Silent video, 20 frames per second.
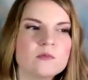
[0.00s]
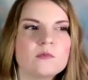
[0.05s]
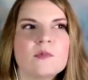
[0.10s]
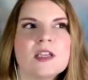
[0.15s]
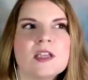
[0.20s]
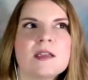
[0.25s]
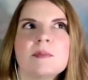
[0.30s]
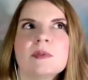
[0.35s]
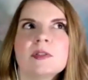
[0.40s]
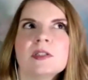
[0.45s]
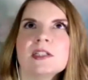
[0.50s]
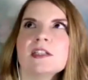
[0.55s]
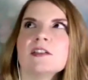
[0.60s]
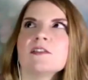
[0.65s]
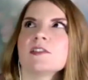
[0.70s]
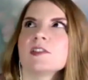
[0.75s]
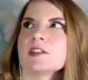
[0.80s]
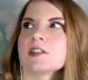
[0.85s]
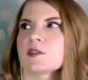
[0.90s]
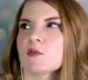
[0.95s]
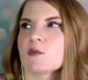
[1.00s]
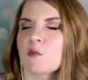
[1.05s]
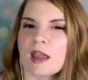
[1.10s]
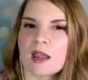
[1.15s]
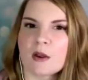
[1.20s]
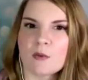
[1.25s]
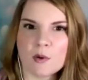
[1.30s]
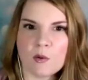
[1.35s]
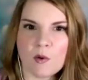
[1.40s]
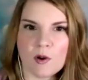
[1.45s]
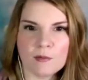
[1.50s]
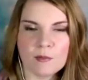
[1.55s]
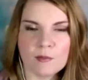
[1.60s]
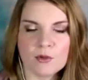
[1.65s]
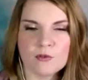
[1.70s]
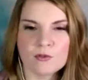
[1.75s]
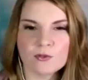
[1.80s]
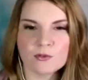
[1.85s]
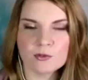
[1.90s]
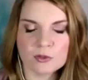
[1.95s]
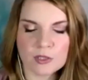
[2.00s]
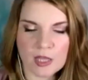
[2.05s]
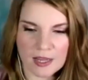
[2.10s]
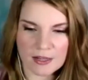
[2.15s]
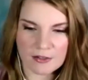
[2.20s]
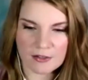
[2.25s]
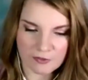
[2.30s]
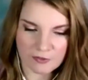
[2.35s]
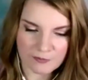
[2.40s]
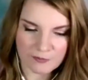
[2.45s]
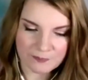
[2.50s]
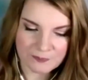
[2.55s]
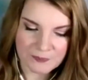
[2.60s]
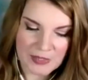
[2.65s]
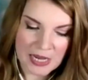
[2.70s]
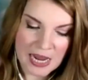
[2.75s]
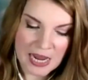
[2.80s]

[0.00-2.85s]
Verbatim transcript: we believe is the way we want to move through life